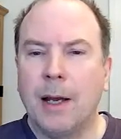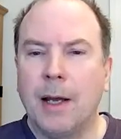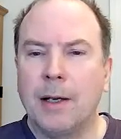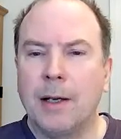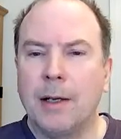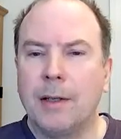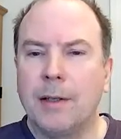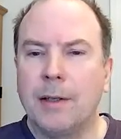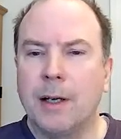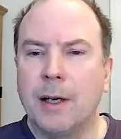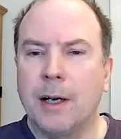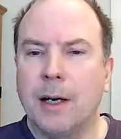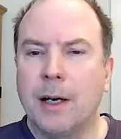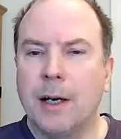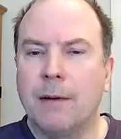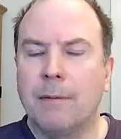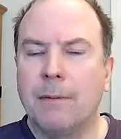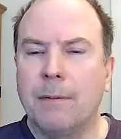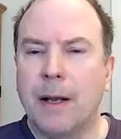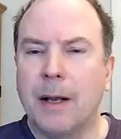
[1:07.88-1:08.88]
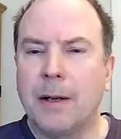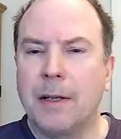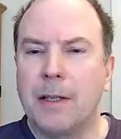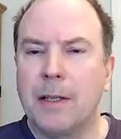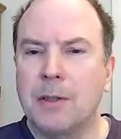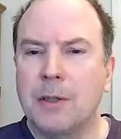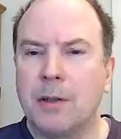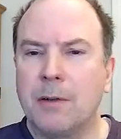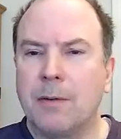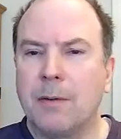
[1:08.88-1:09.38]
And I've had
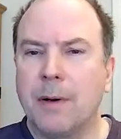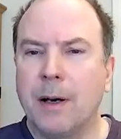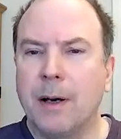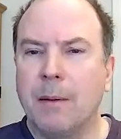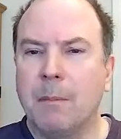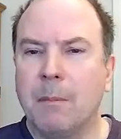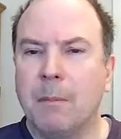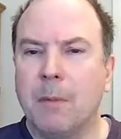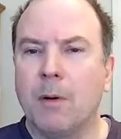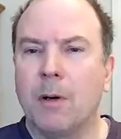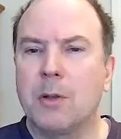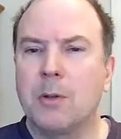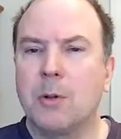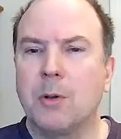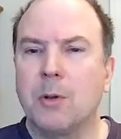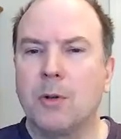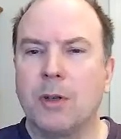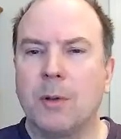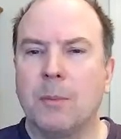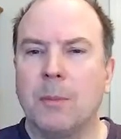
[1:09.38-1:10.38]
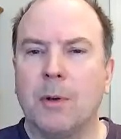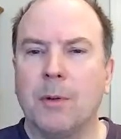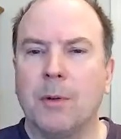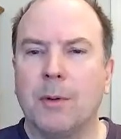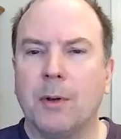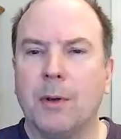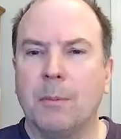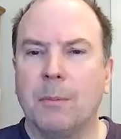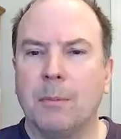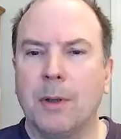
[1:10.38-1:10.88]
this sort of moratorium
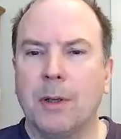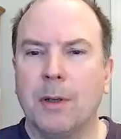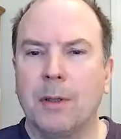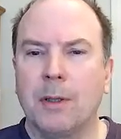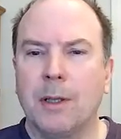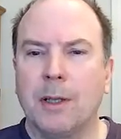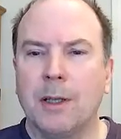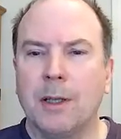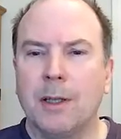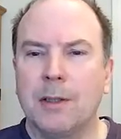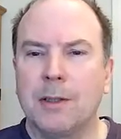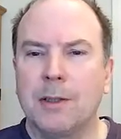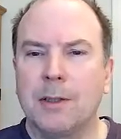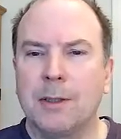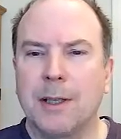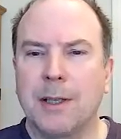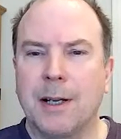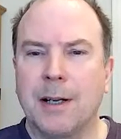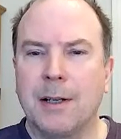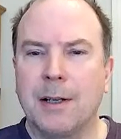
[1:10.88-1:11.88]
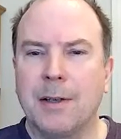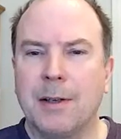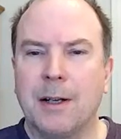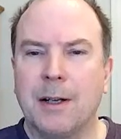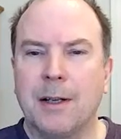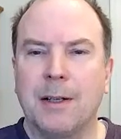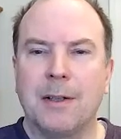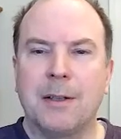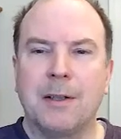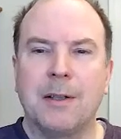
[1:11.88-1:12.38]
on podcasts and
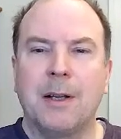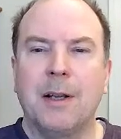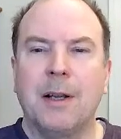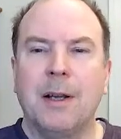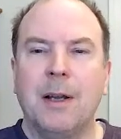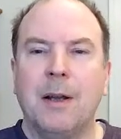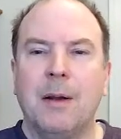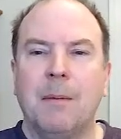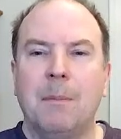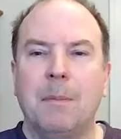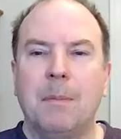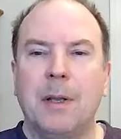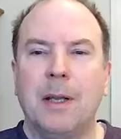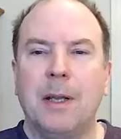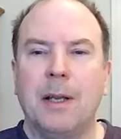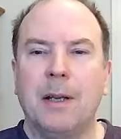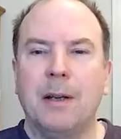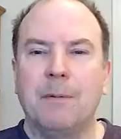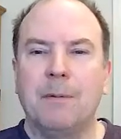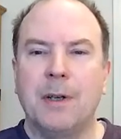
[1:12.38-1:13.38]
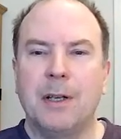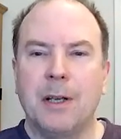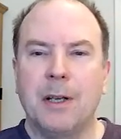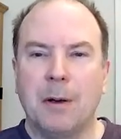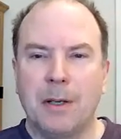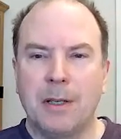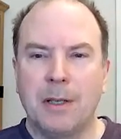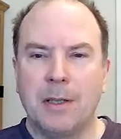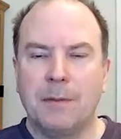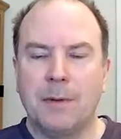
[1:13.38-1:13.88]
being
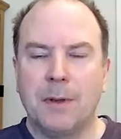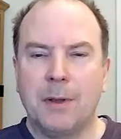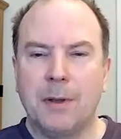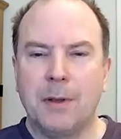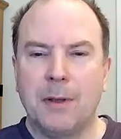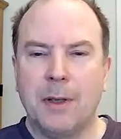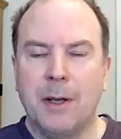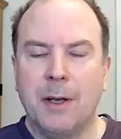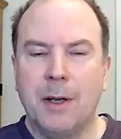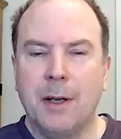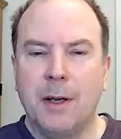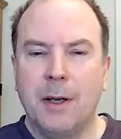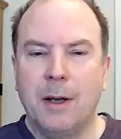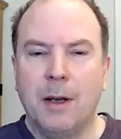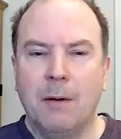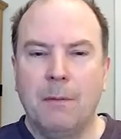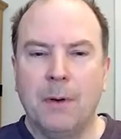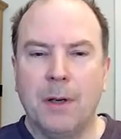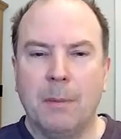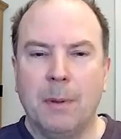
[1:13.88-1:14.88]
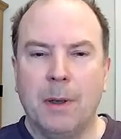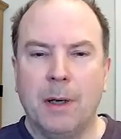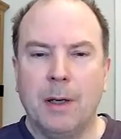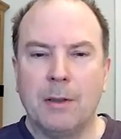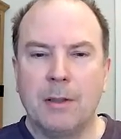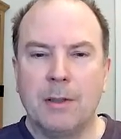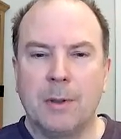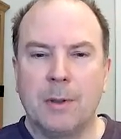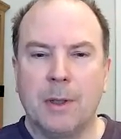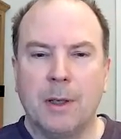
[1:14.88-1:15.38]
video interviewed for the
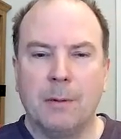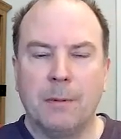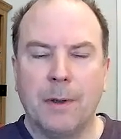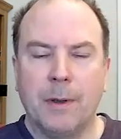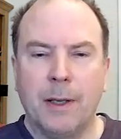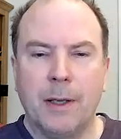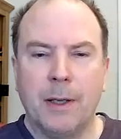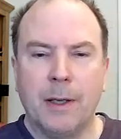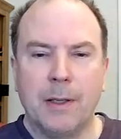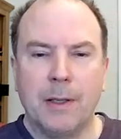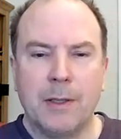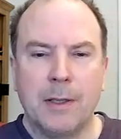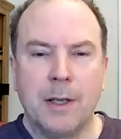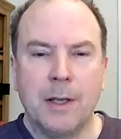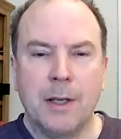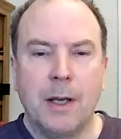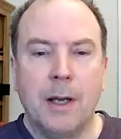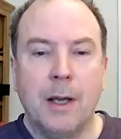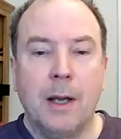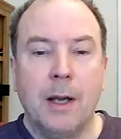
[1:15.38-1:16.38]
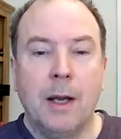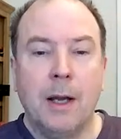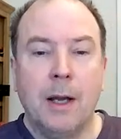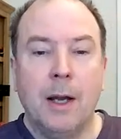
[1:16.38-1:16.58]
past 12 years,